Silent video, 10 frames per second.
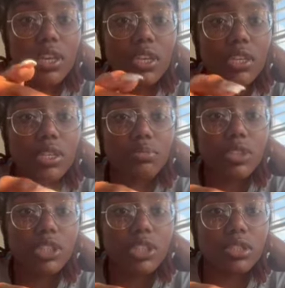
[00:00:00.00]
so
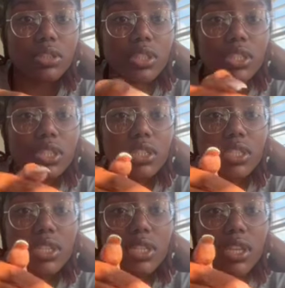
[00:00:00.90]
much
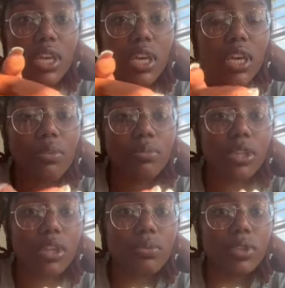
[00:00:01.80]
craziness.
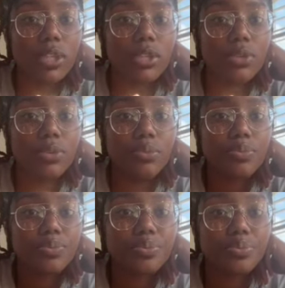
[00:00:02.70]
But they're really cute.
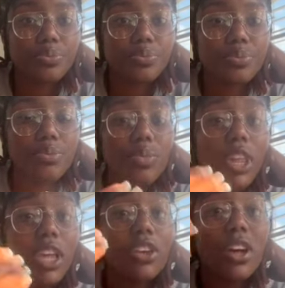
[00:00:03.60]

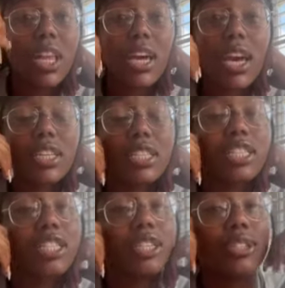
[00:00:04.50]
And y'all, I got
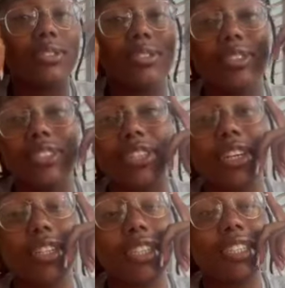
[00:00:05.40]
so
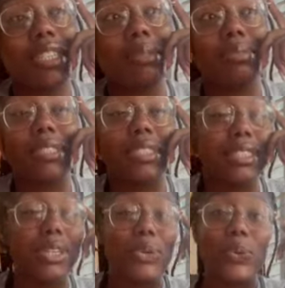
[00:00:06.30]
dark this summer.
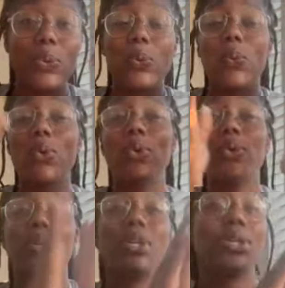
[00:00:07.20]

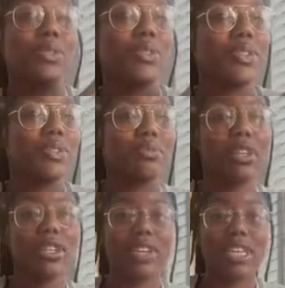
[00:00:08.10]
Woo!
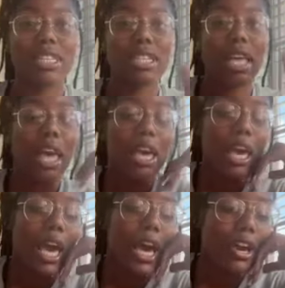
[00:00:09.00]
But anyways,
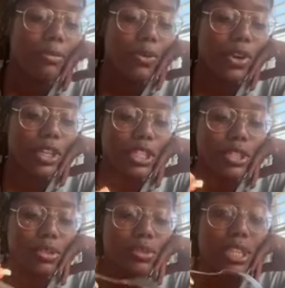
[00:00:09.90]
I'm going
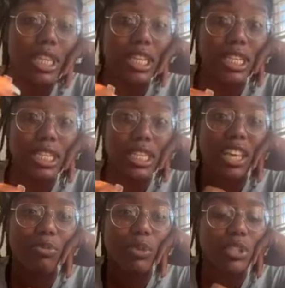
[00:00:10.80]
to eat because
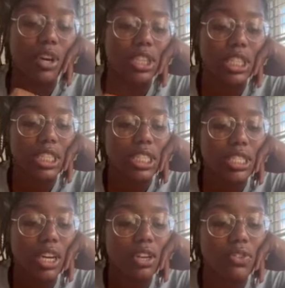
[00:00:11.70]
I've been talking this
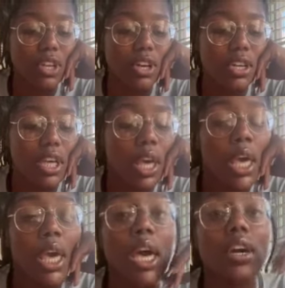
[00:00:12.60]
entire vlog.
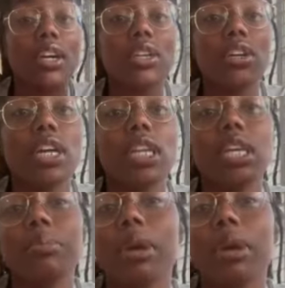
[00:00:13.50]
I'm going to go ahead and eat my